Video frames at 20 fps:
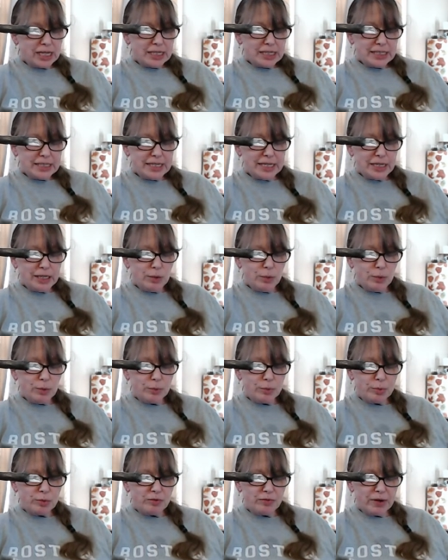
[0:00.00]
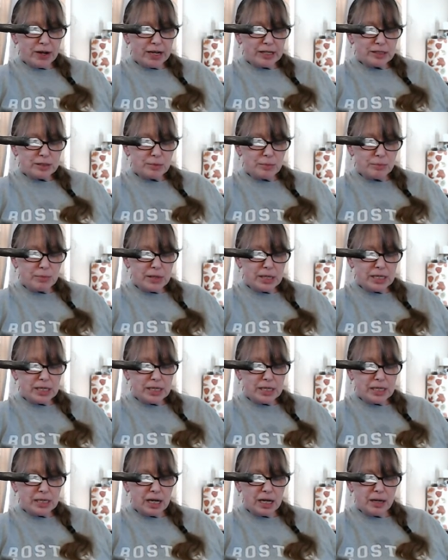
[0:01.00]
Teak wood provides
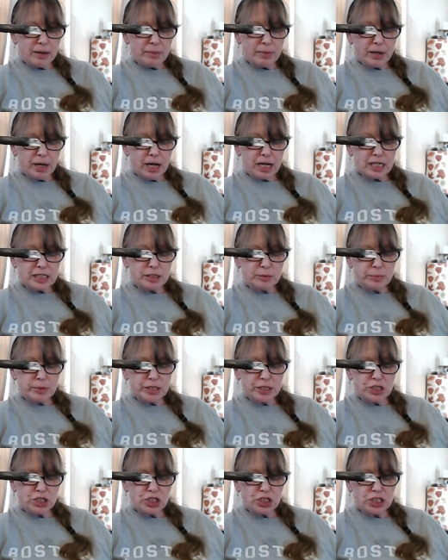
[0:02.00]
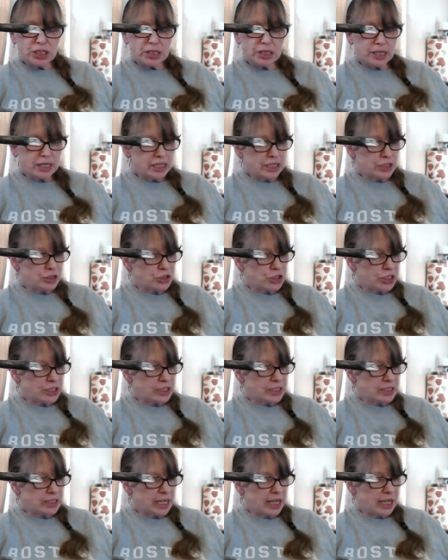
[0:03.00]
many um, auspicious
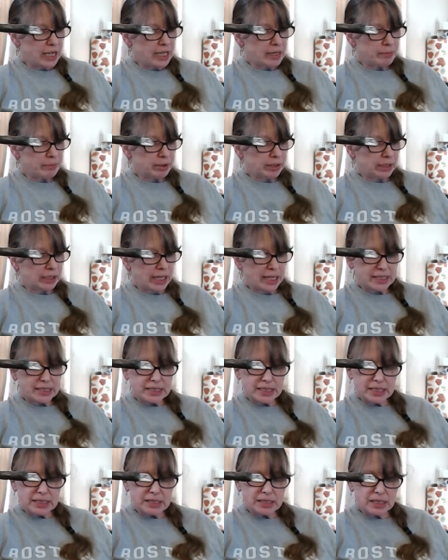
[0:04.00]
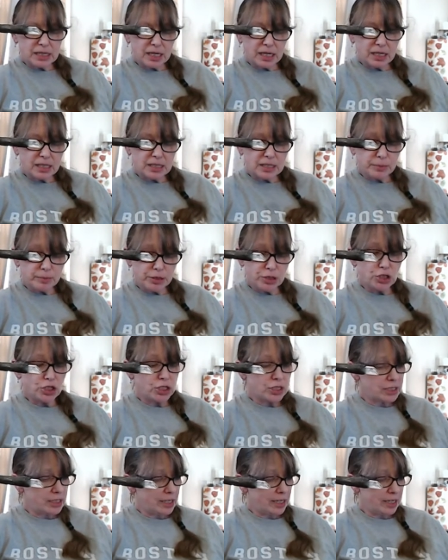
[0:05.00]
energies and blessings.
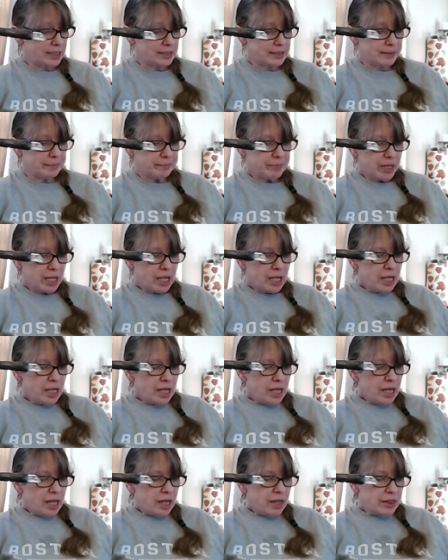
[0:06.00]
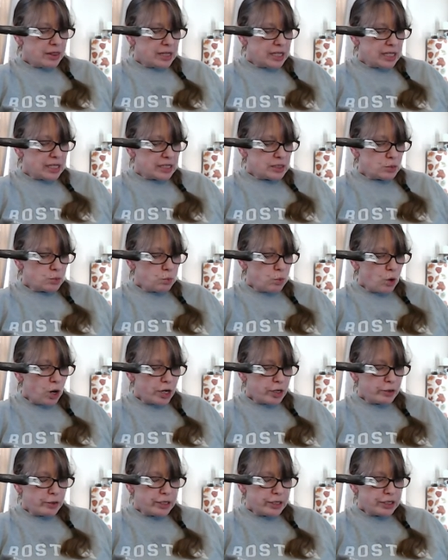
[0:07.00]
Auspicious, yes. Its
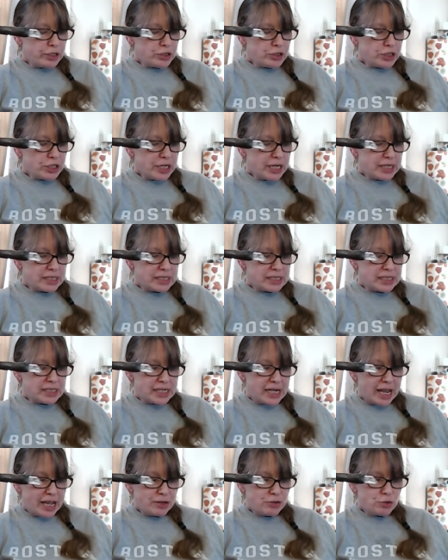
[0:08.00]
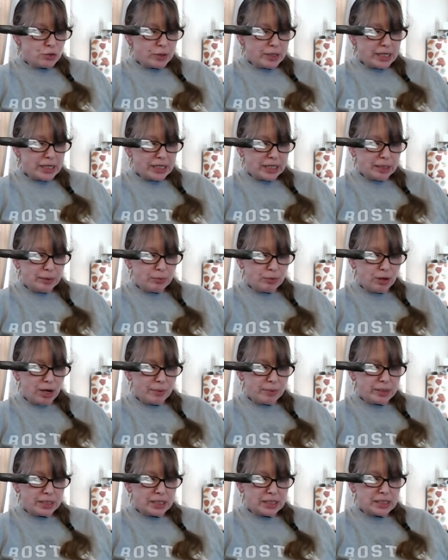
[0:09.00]
water energy has natural healing
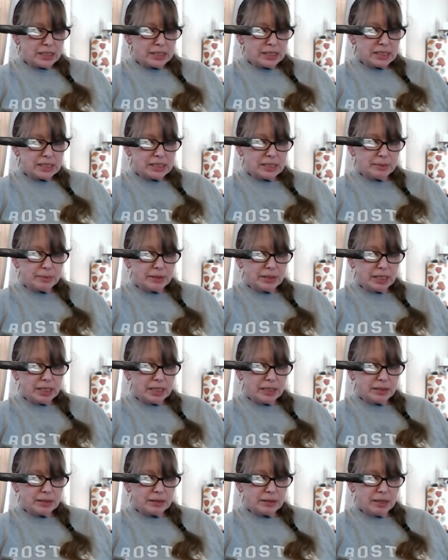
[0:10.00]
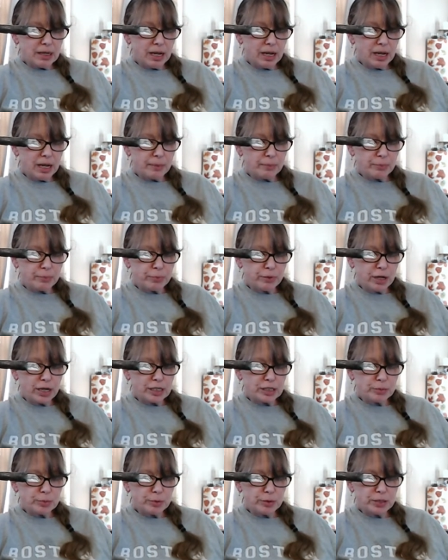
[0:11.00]
properties, stimulating um,
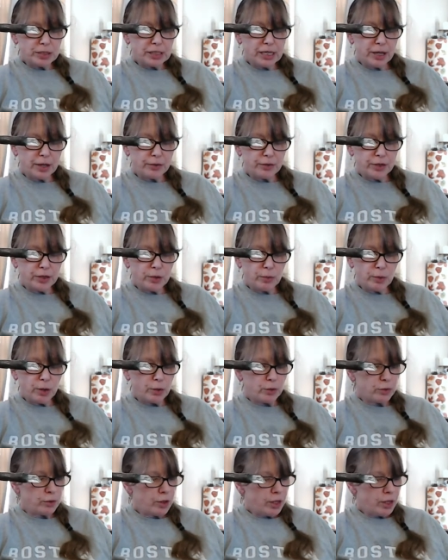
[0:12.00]
prosperous, healthy growth